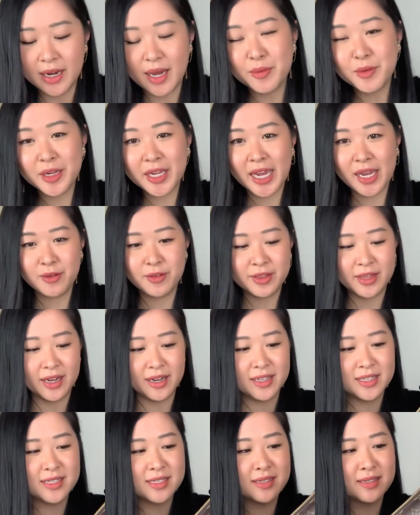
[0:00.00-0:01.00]
I'm okay with that.
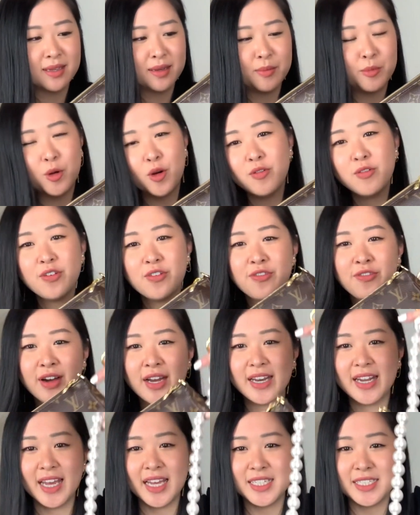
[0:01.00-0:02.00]
It's more of a
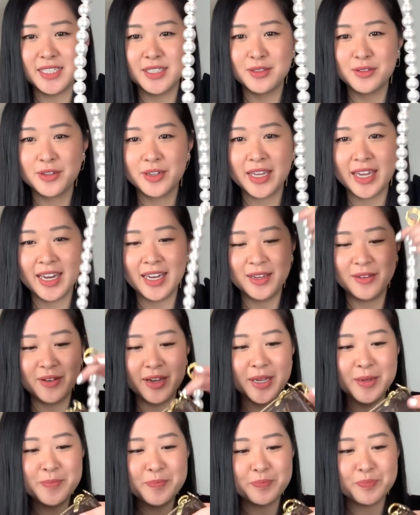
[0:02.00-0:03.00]
fun, edgy look
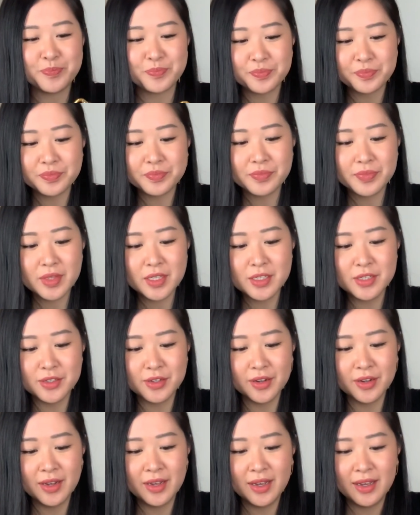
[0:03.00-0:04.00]
anyway. So